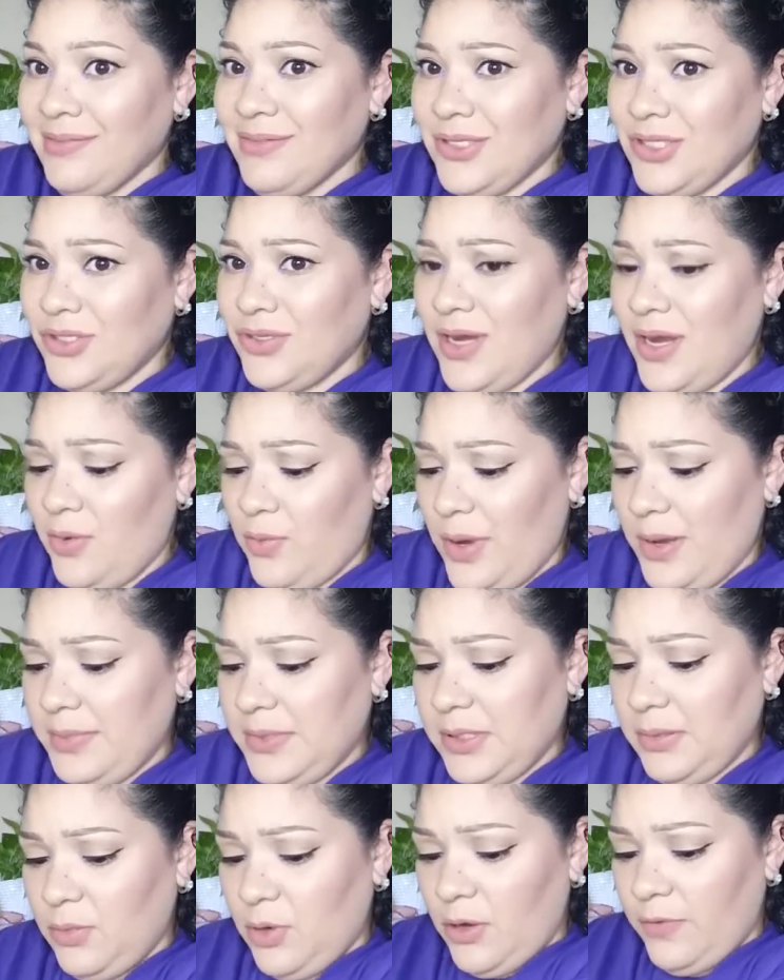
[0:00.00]
I have to try and
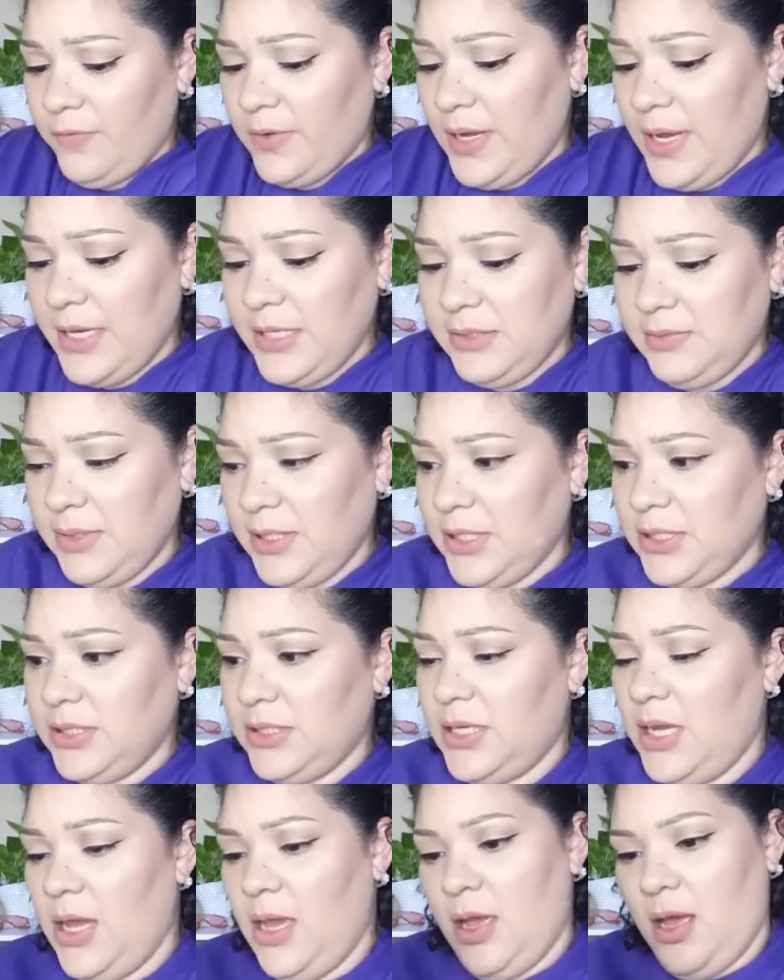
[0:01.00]
wipe some off, guys,
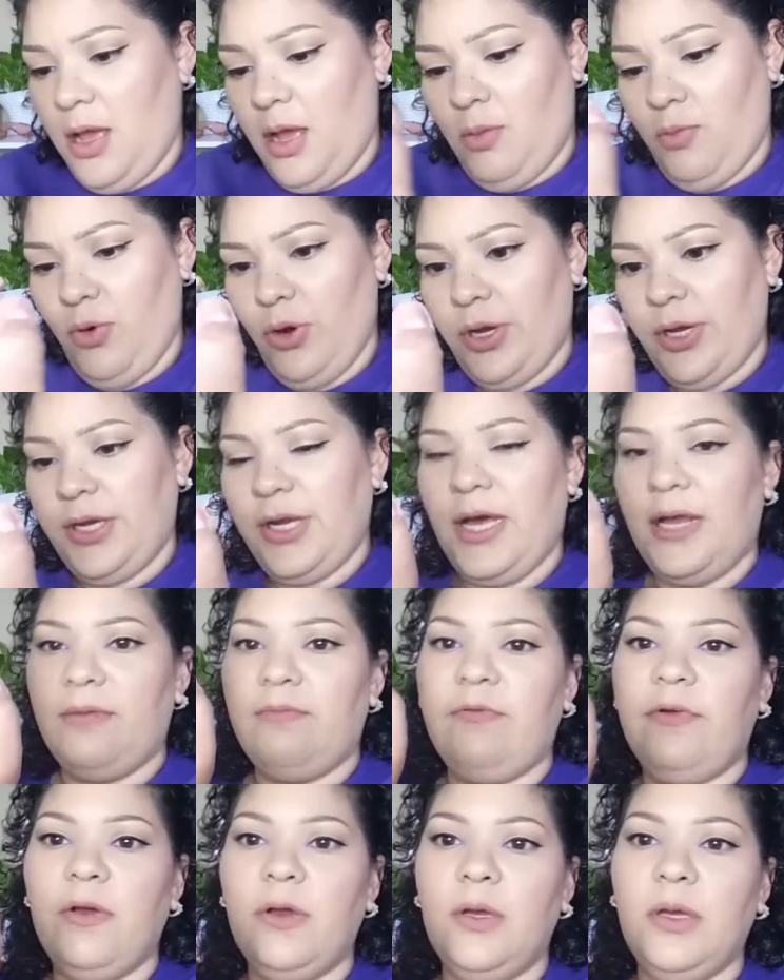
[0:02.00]
because I'm running out
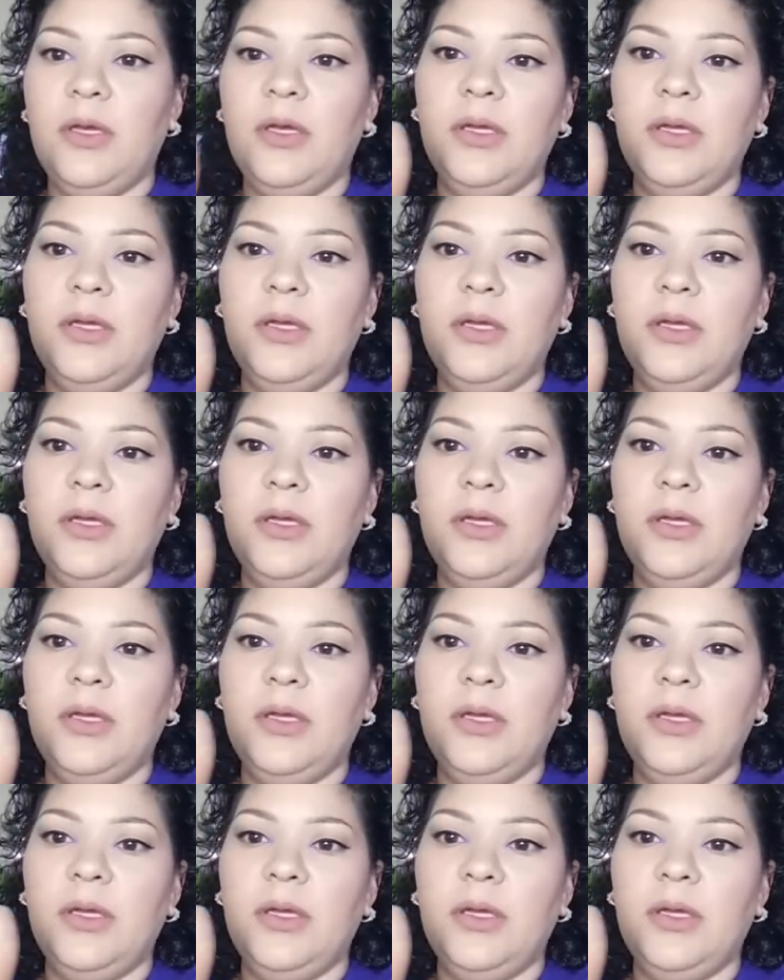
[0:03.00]
of